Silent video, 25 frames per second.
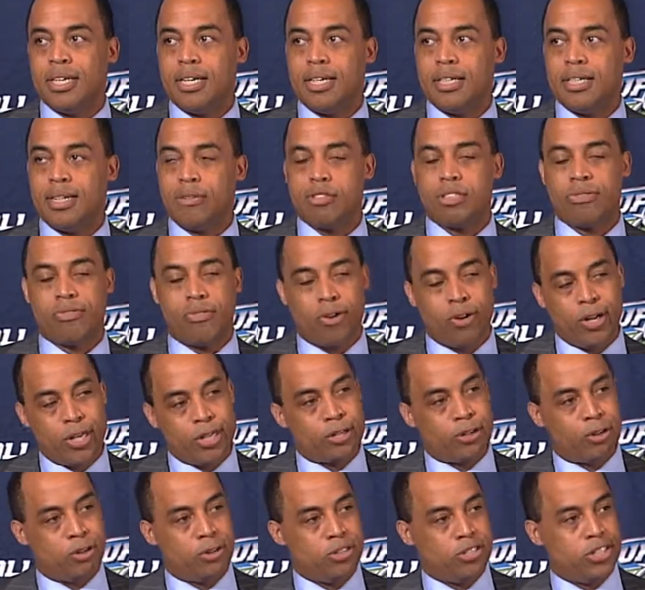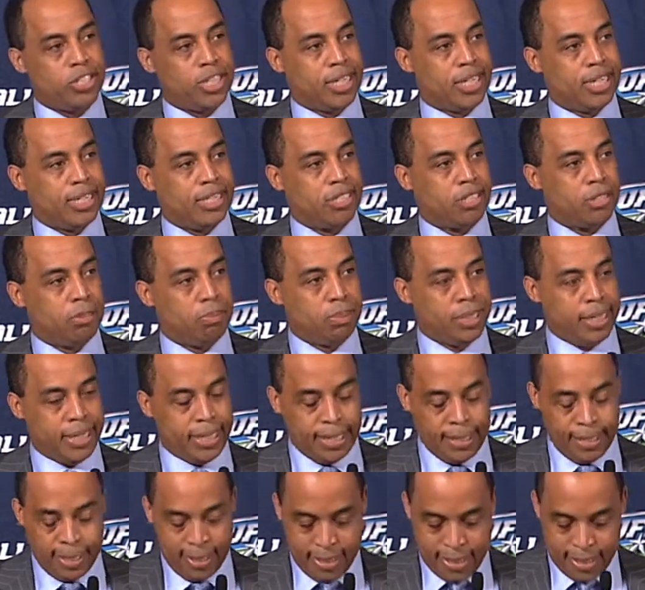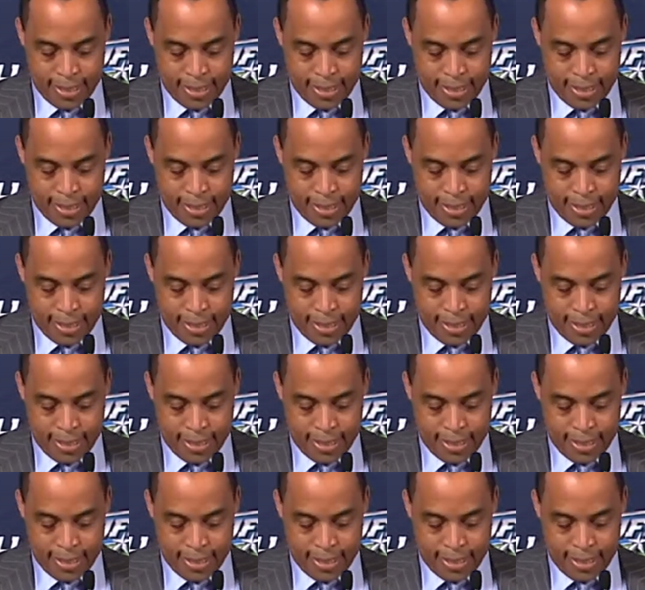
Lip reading: That was very encouraging us to be